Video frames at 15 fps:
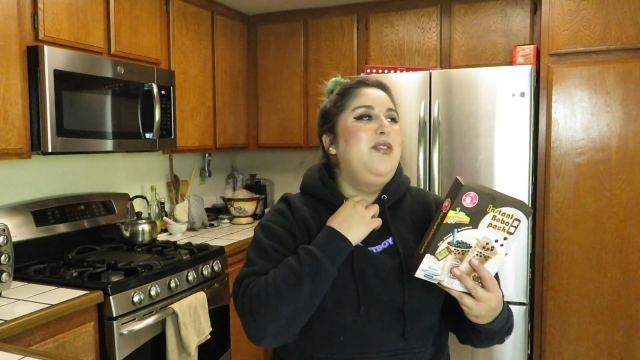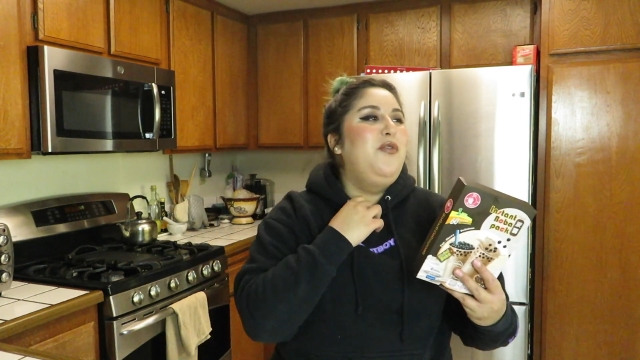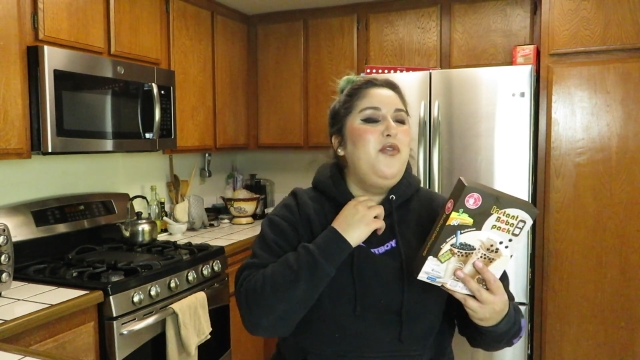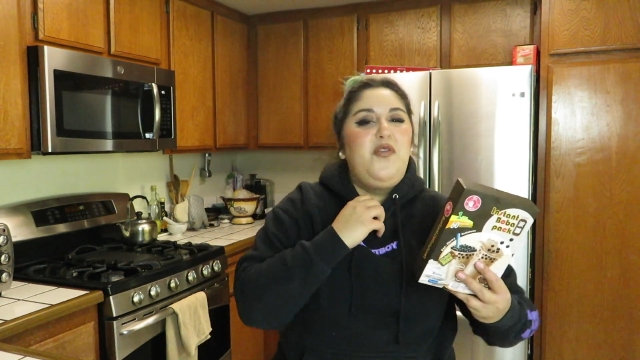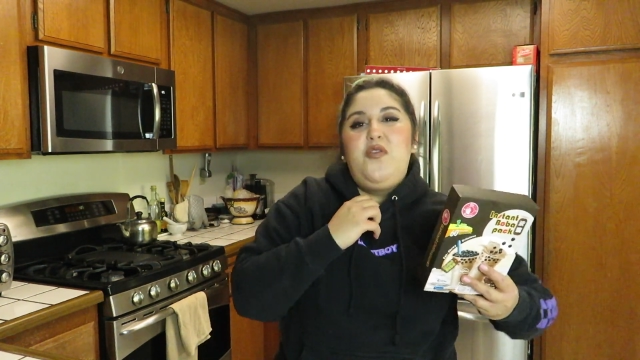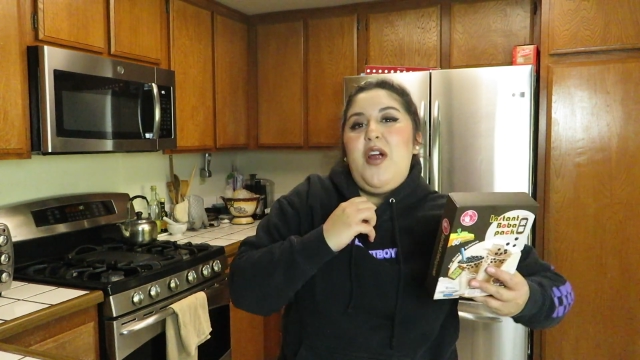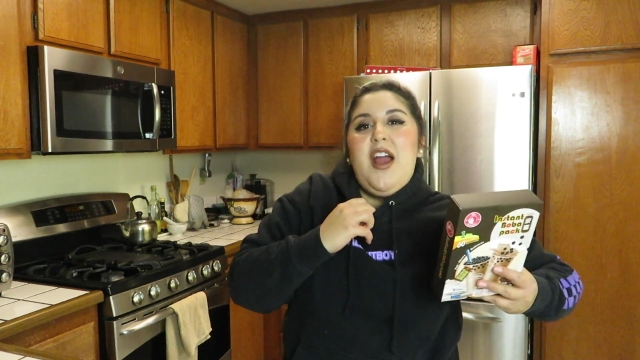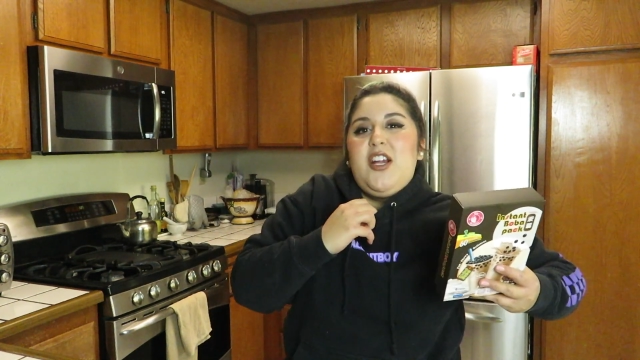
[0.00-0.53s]

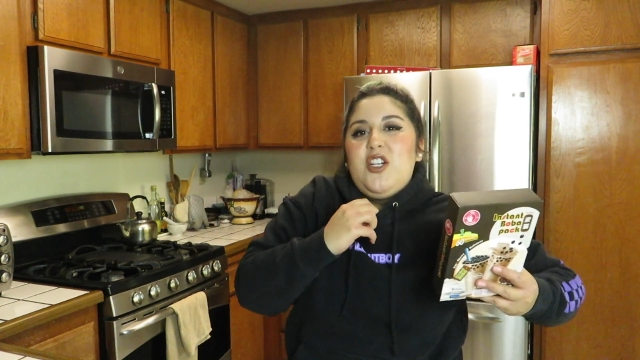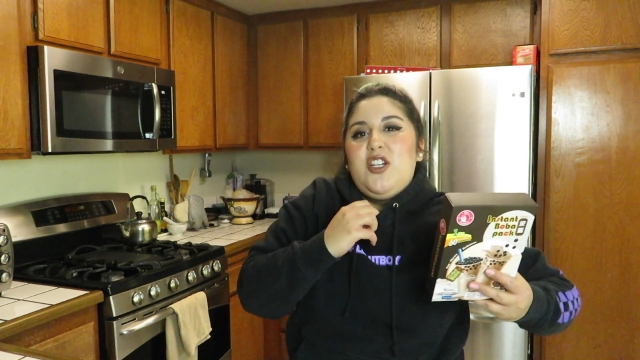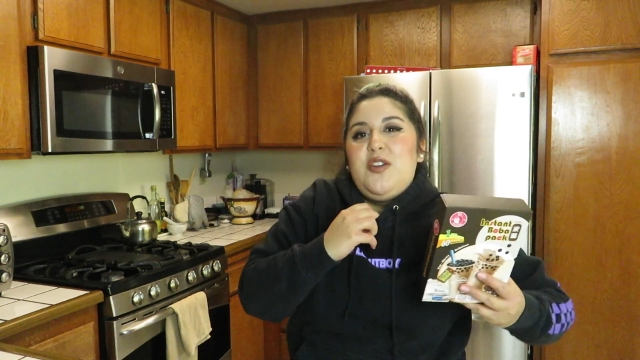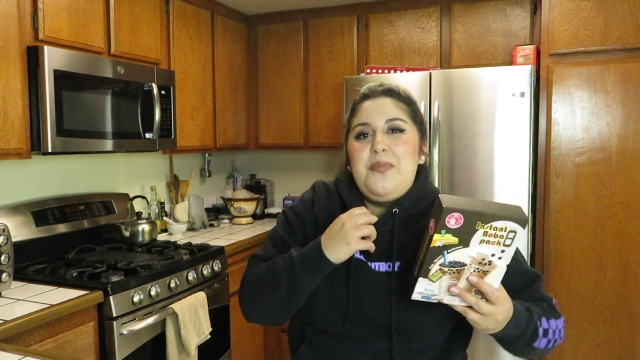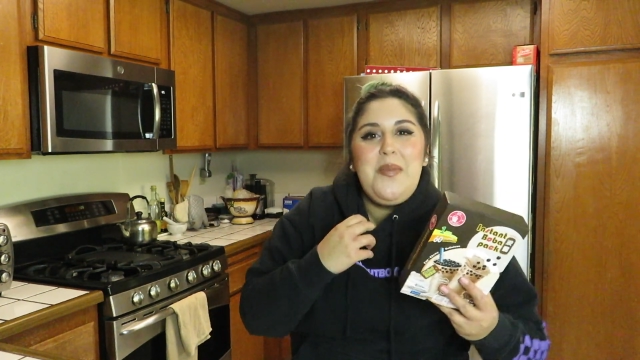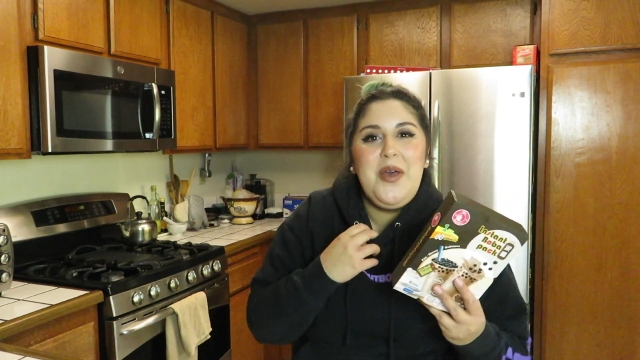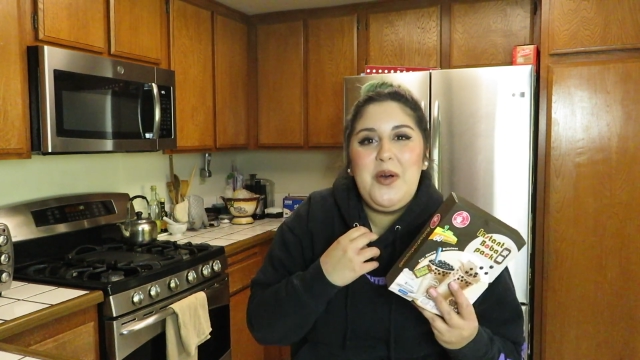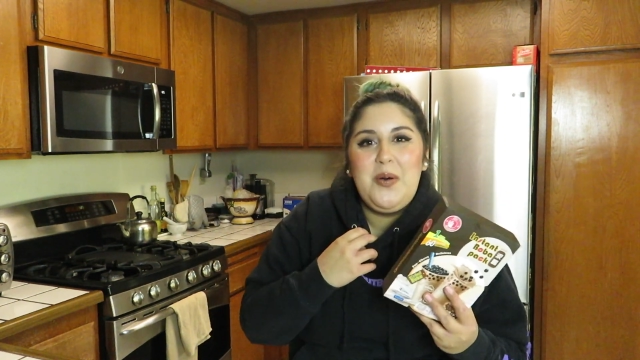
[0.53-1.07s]
fresh
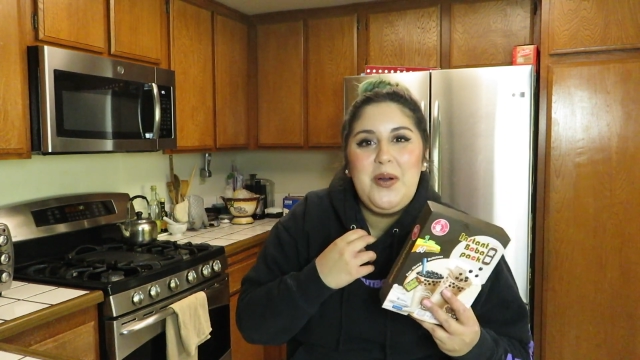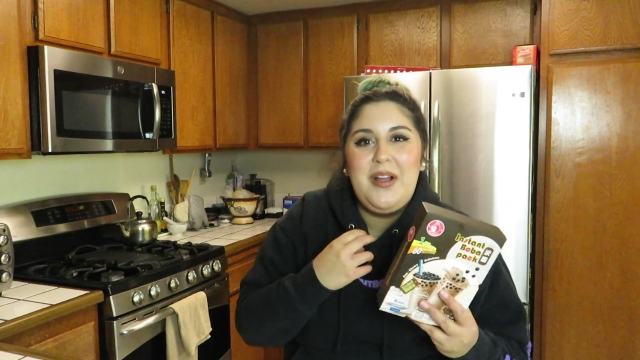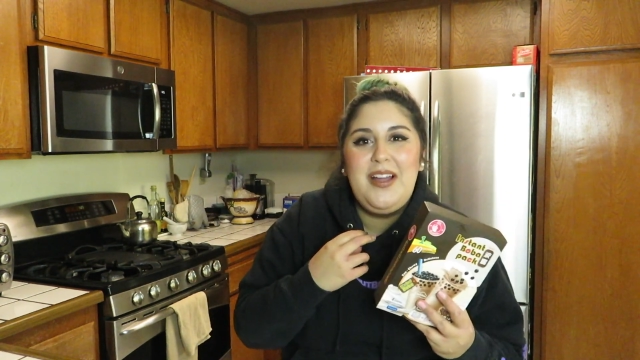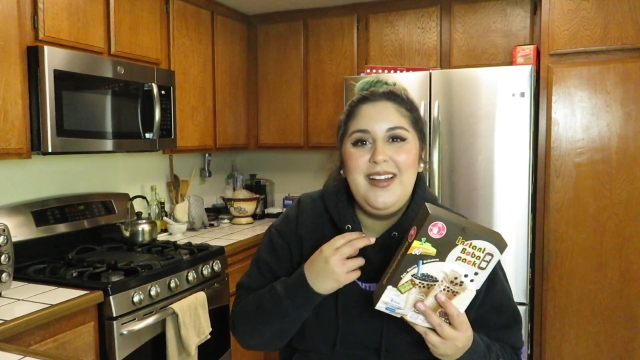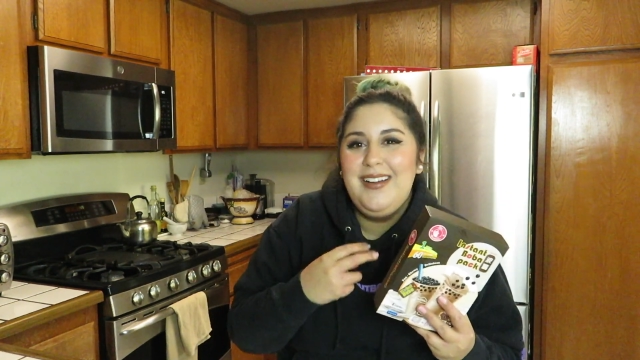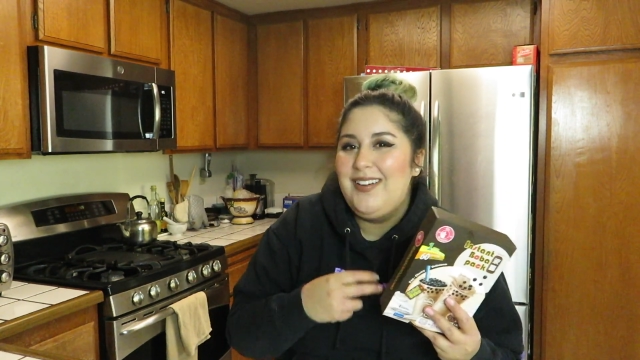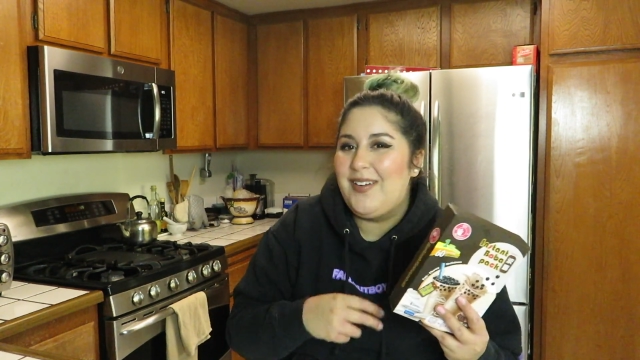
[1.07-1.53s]
milk